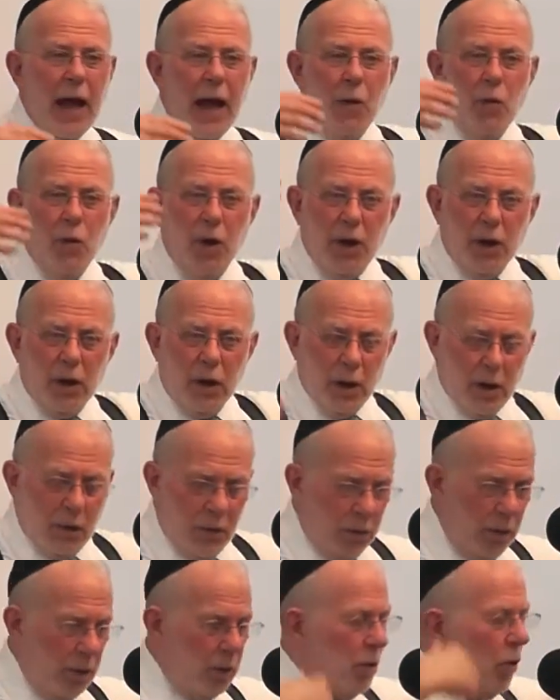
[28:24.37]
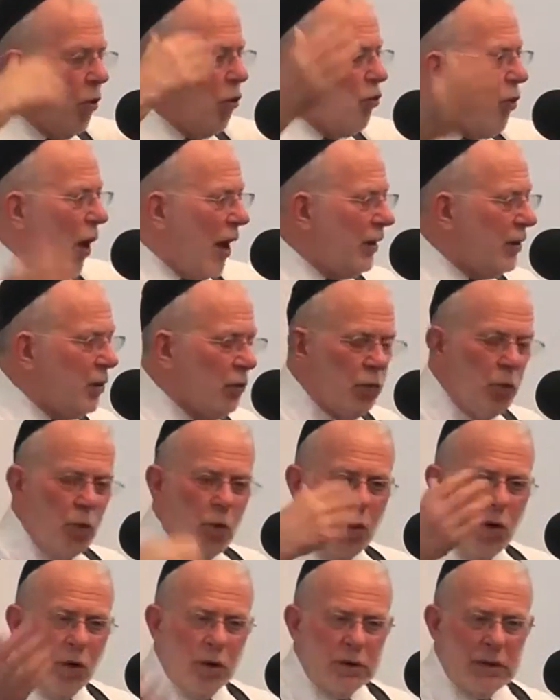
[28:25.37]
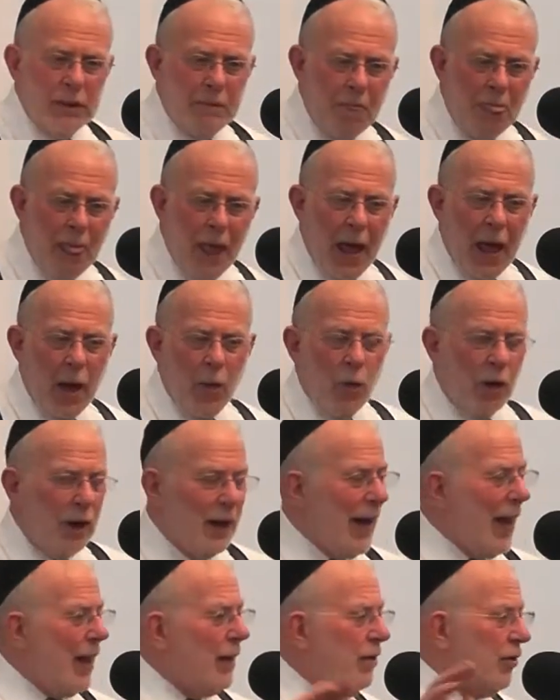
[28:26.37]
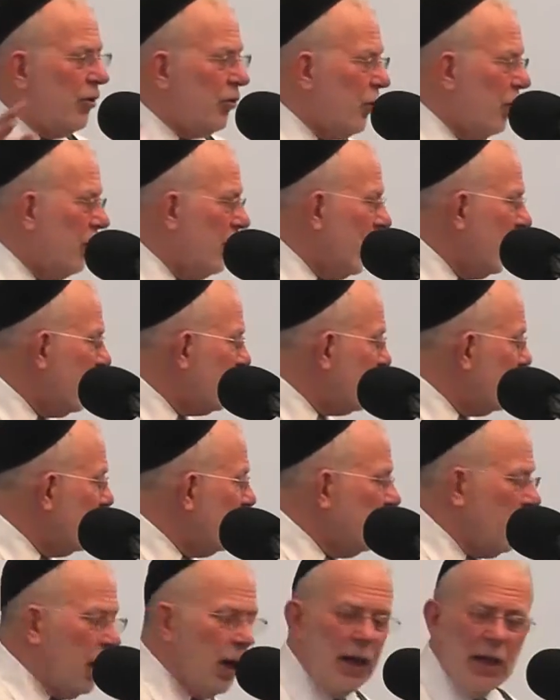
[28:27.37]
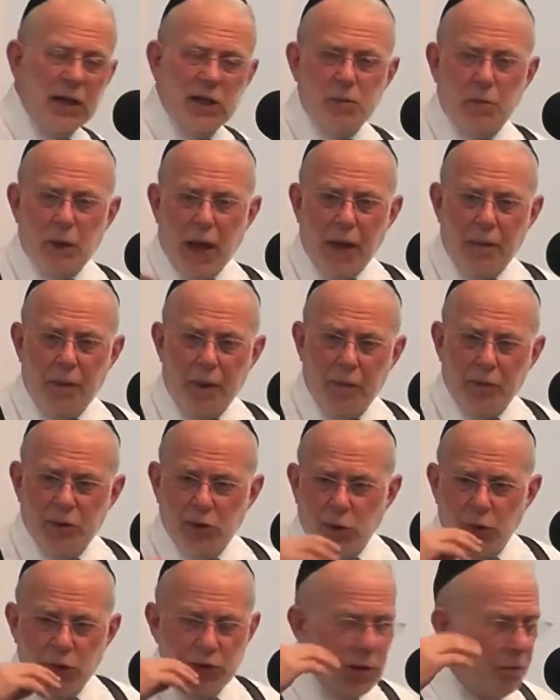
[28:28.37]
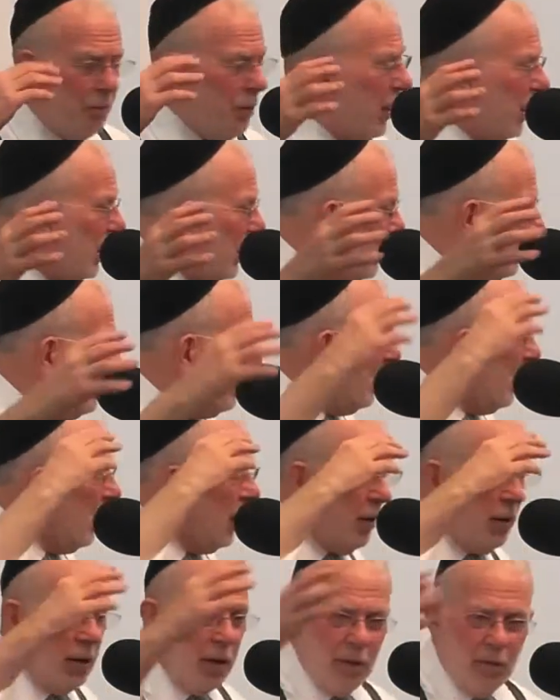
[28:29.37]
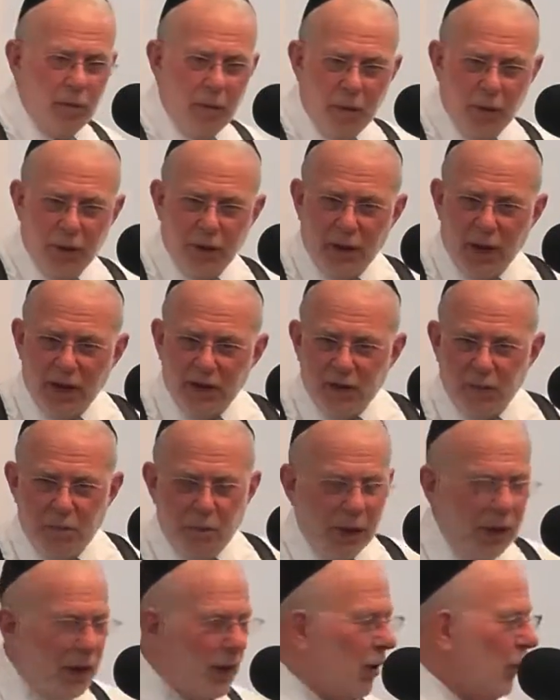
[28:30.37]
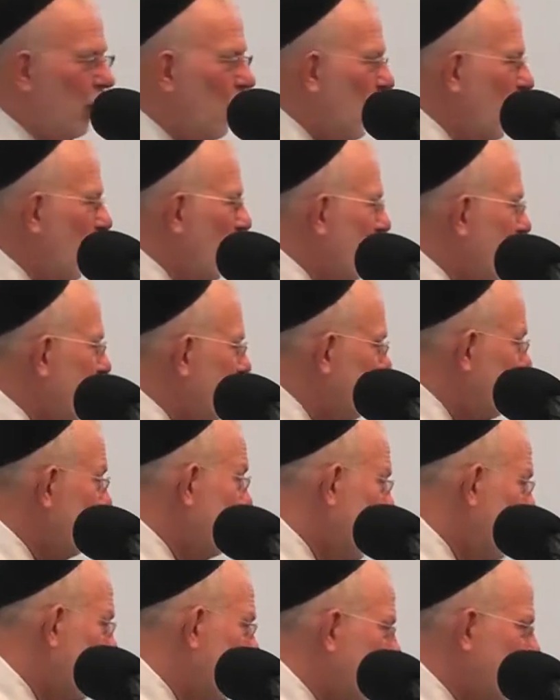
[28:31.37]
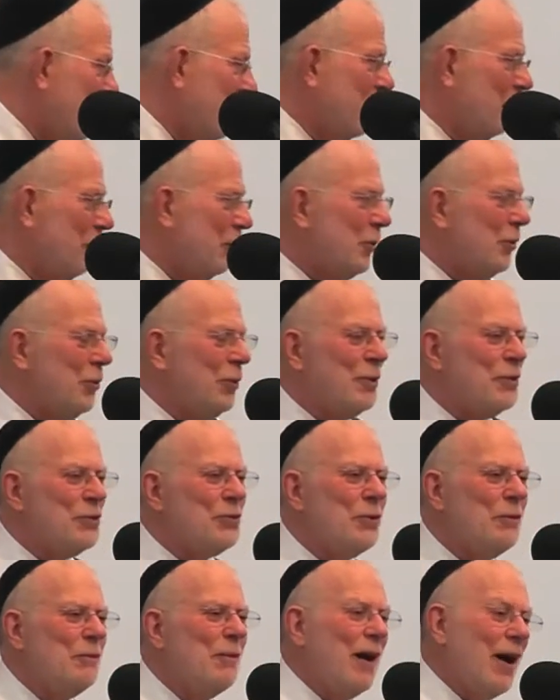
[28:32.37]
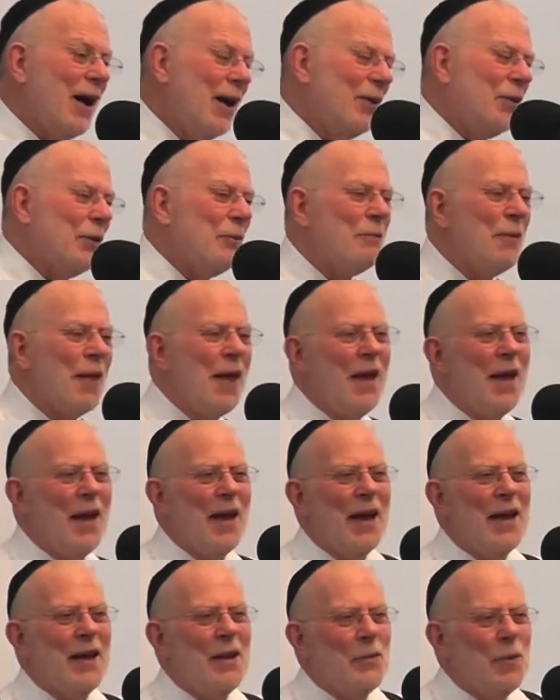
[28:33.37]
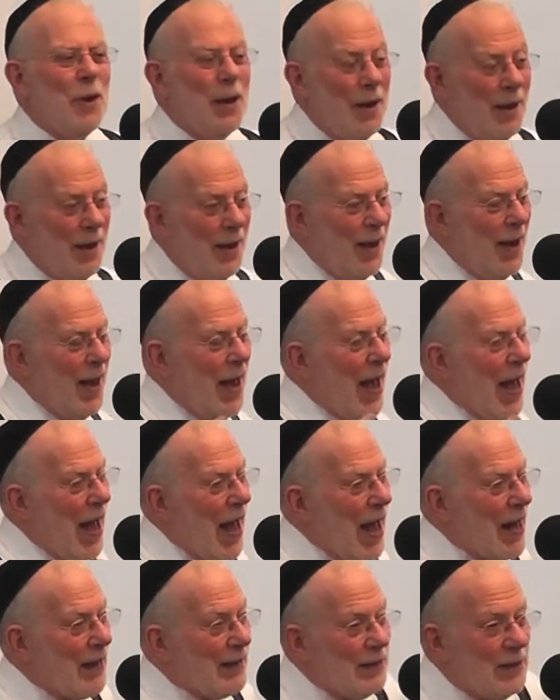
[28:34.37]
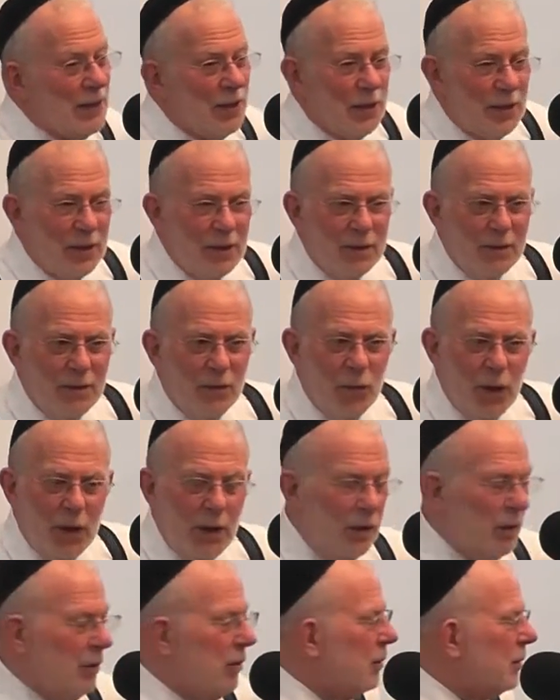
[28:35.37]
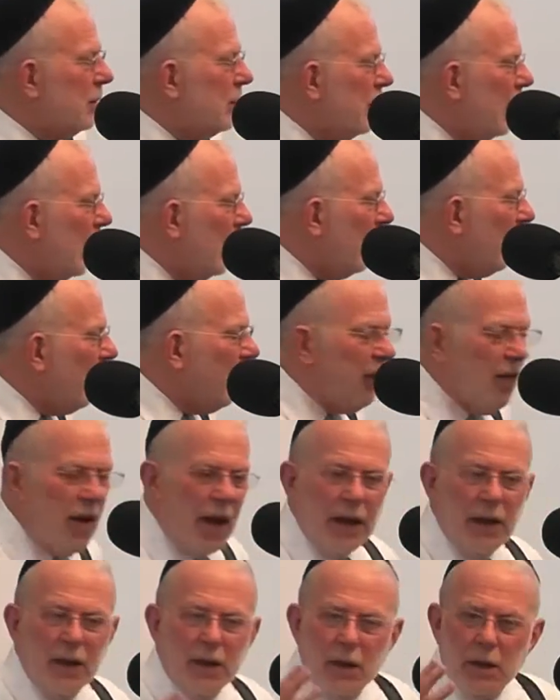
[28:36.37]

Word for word: And we're going to, you know, right the wrongs. And we're going to end discrimination against black people. So we used to picket. Remember the days of picketing Woolworths? Maybe some people do in this room. I do. Anyway, and we, yeah, fine.